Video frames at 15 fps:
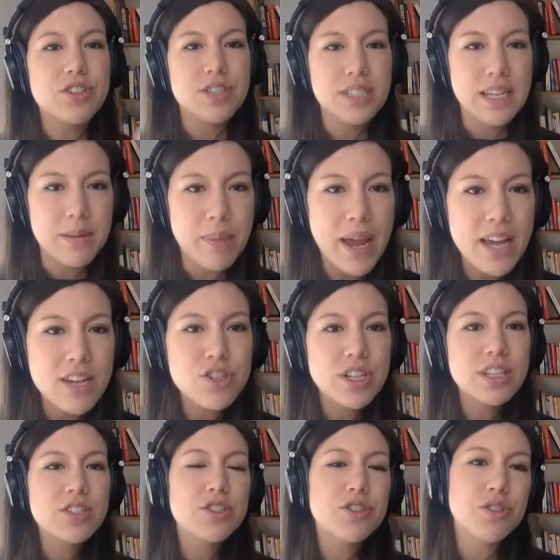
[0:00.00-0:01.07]
You're seeing
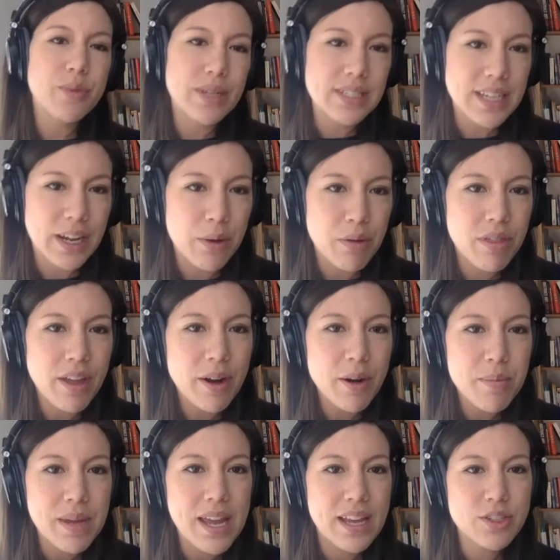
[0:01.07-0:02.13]
patients, you're doing
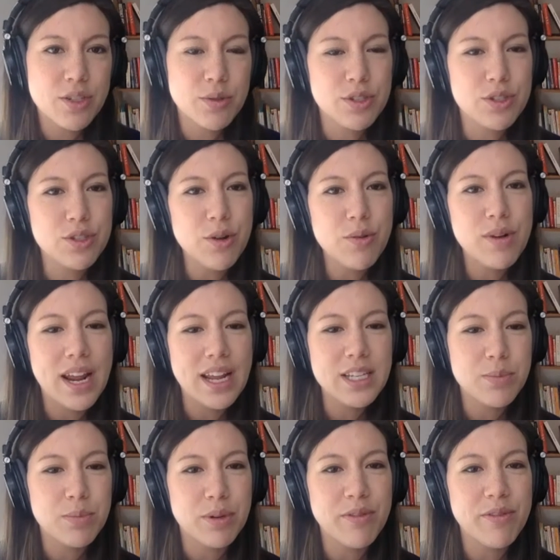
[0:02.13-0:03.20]
psychotherapy. And so it's so
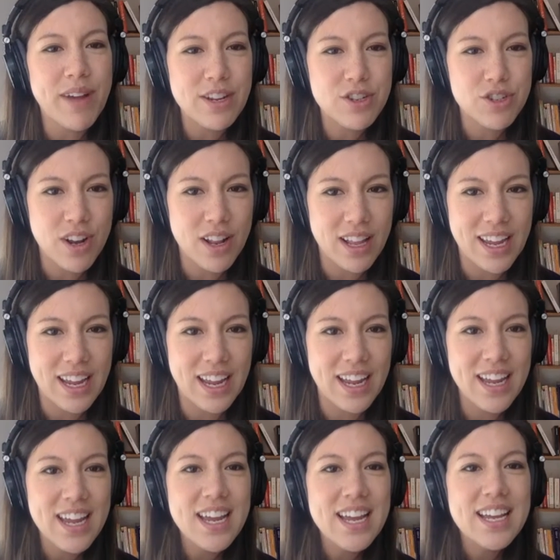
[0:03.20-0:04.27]
nice
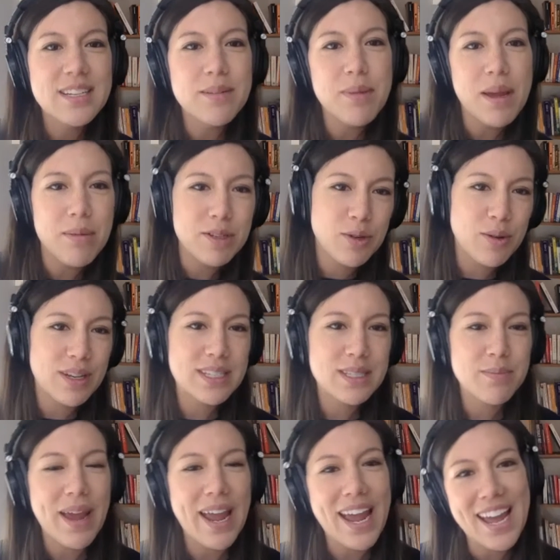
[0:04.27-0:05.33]
professionally to be able to
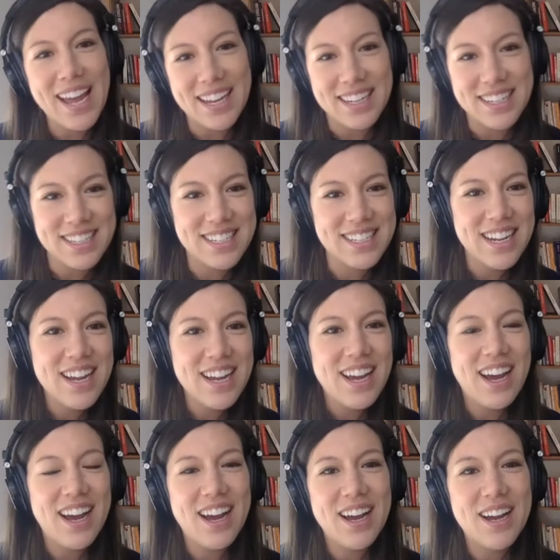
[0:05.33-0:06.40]
expand
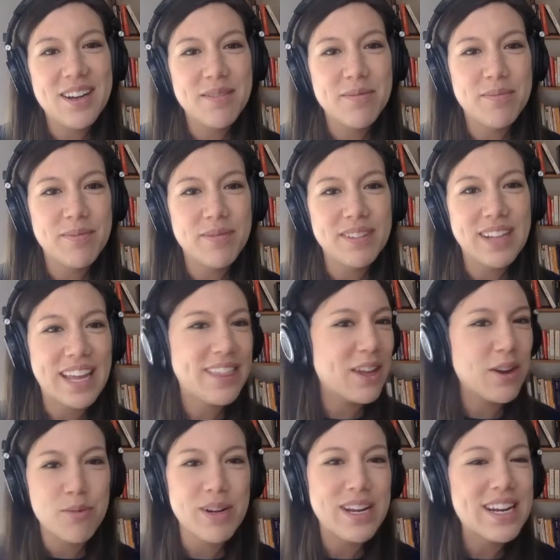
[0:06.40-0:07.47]
um, like
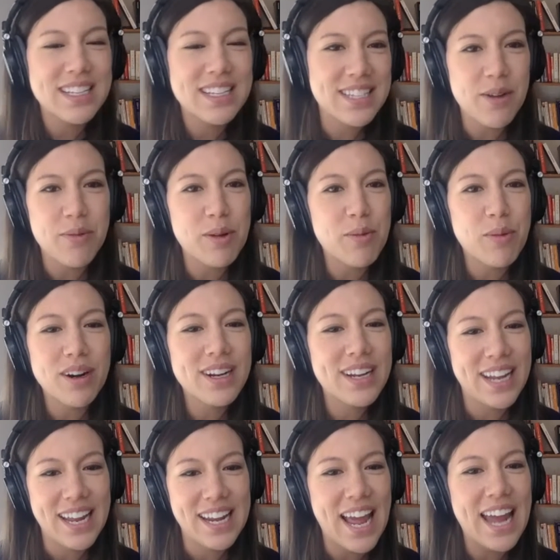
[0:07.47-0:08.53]
the arenas that we work
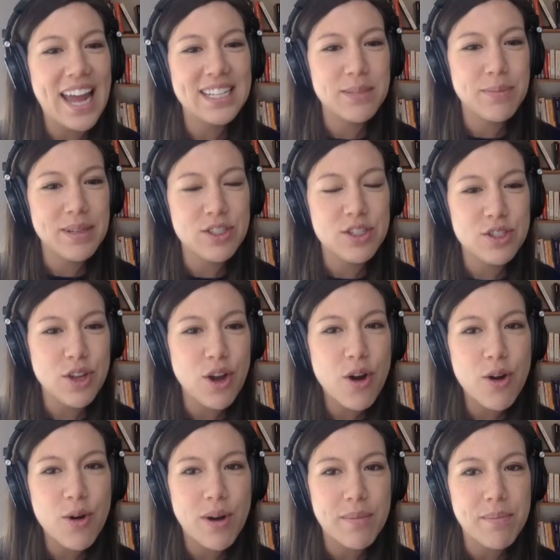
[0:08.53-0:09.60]
in. And it's been
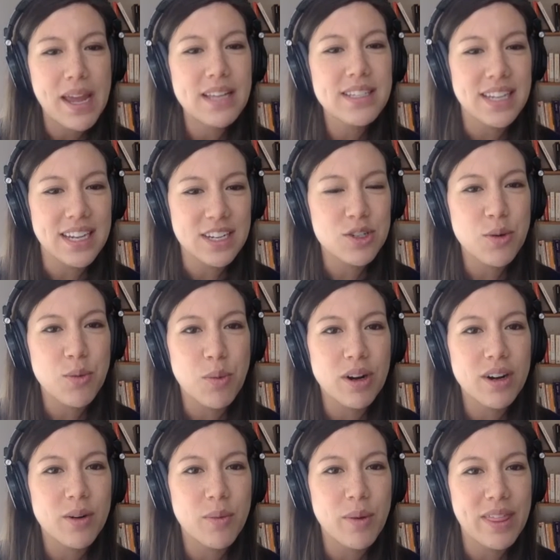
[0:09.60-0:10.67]
so amazing to
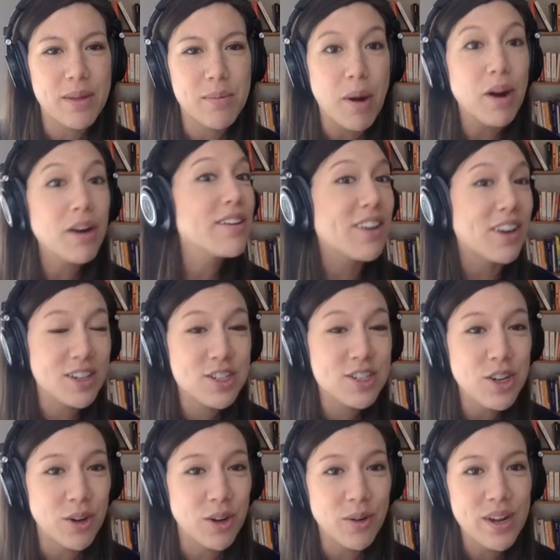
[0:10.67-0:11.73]
work with a partner
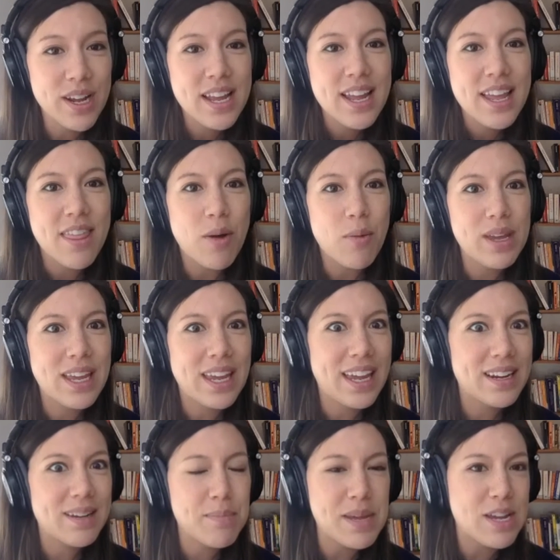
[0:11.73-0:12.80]
too, that we
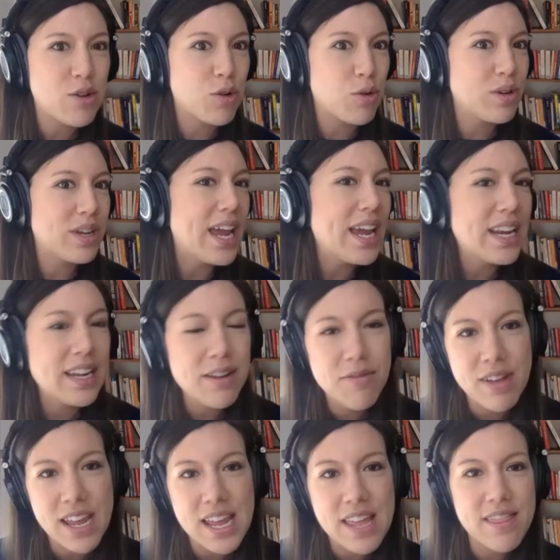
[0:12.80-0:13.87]
can be creative
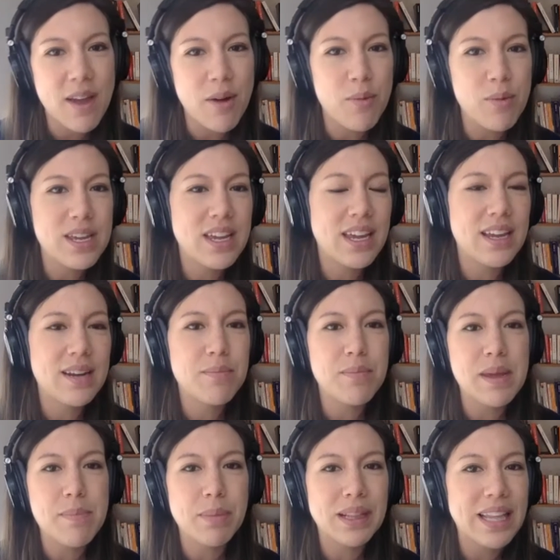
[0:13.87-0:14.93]
in, that we can
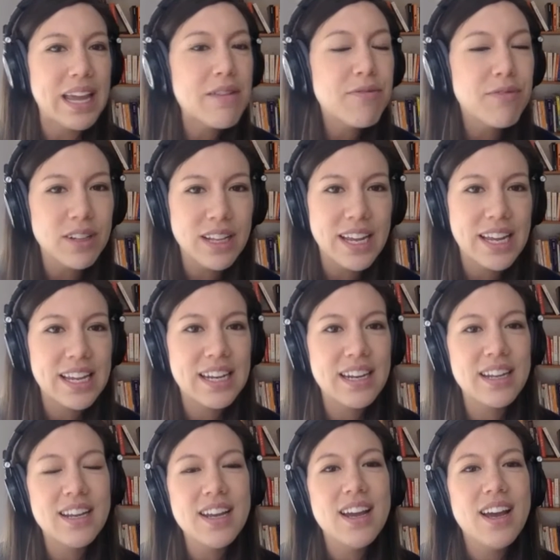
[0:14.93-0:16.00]
be playful in.
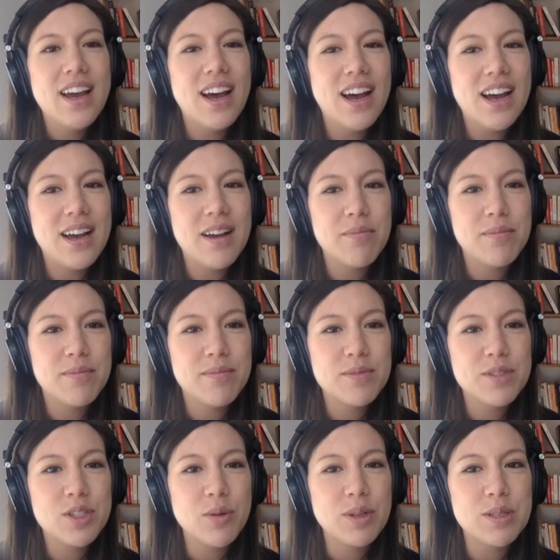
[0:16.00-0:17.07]
Um,
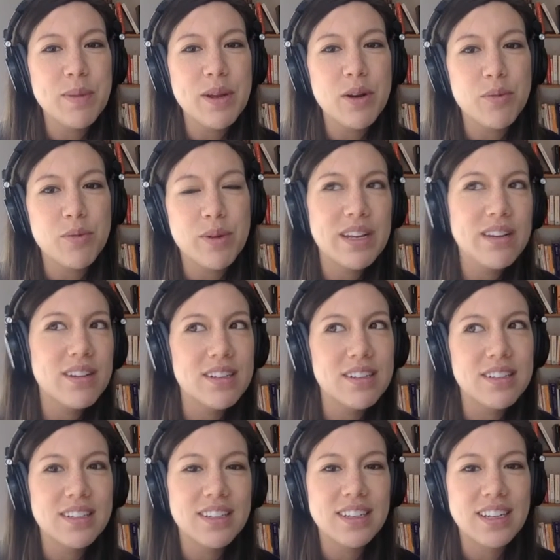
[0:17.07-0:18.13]
so it's been a
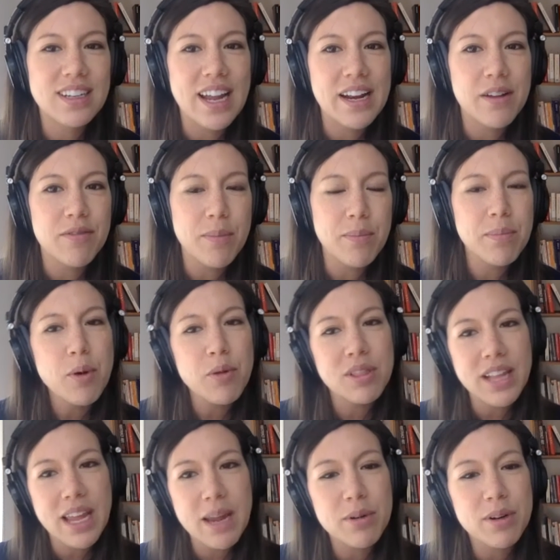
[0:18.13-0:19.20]
real kind of both
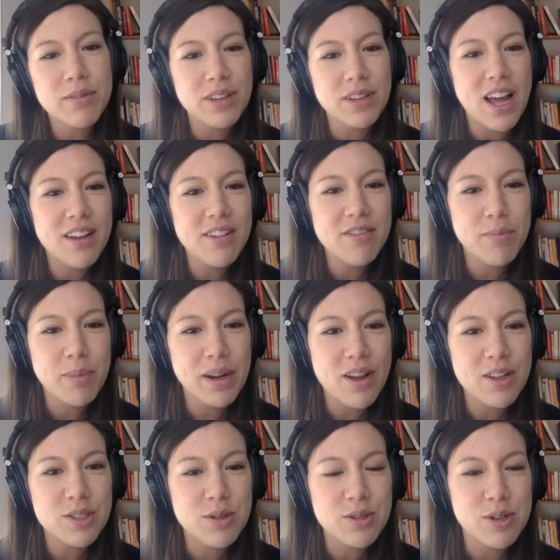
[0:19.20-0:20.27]
labor of love, but
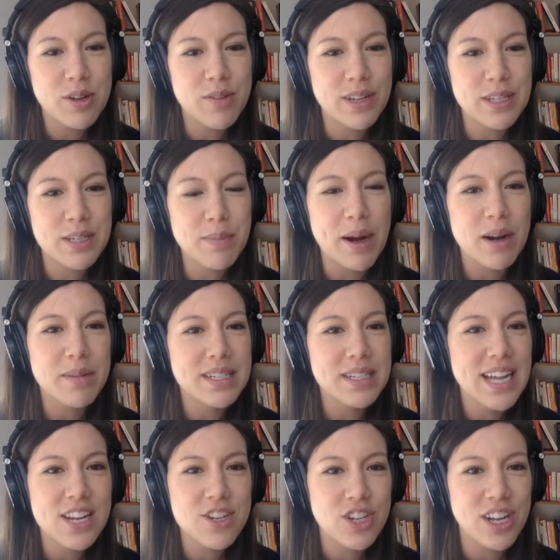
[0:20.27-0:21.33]
also sort of
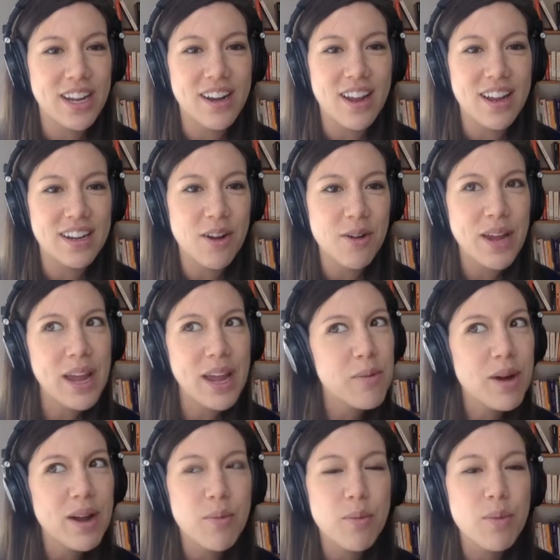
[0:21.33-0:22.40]
experimentation on okay,
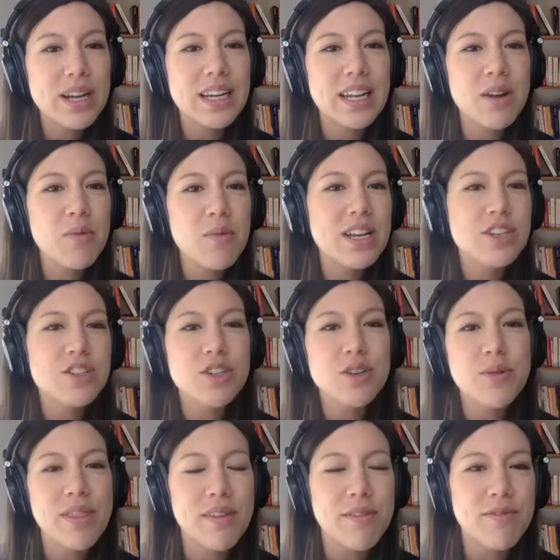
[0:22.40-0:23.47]
what what can we
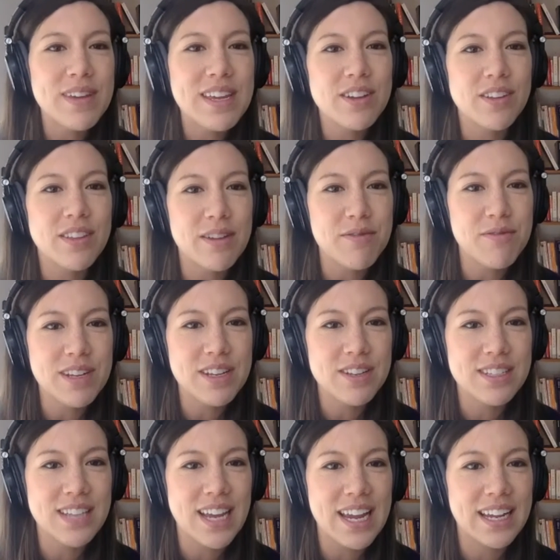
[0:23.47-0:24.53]
do in the field that
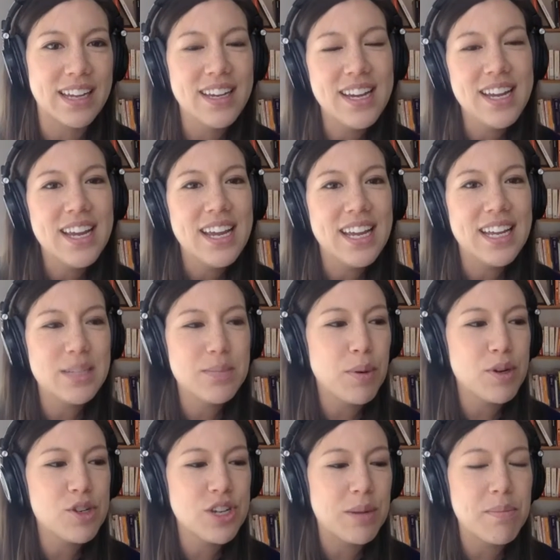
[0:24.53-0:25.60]
feels like it's
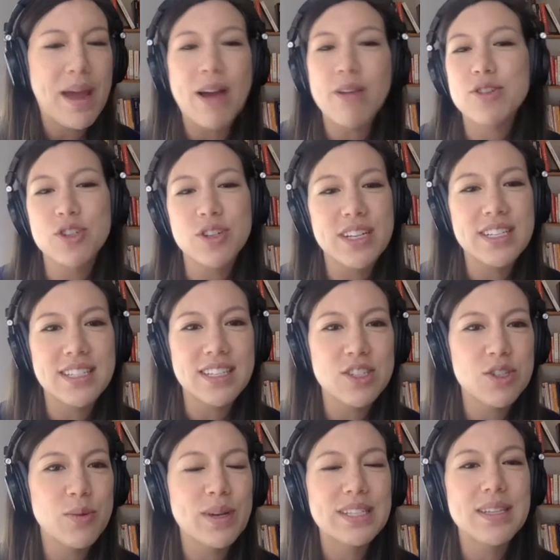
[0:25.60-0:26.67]
pushing boundaries, it's
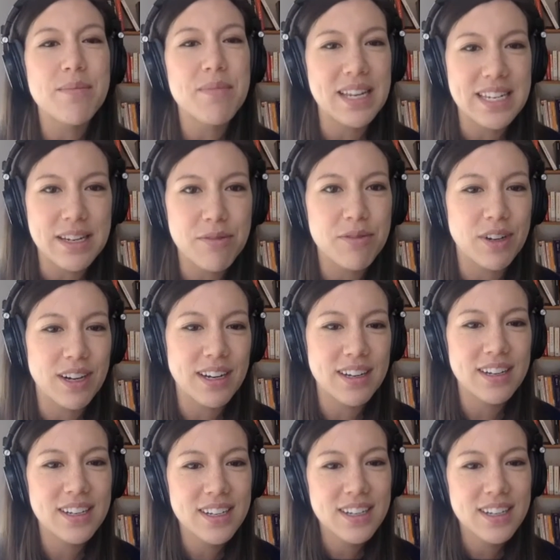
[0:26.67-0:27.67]
doing something different.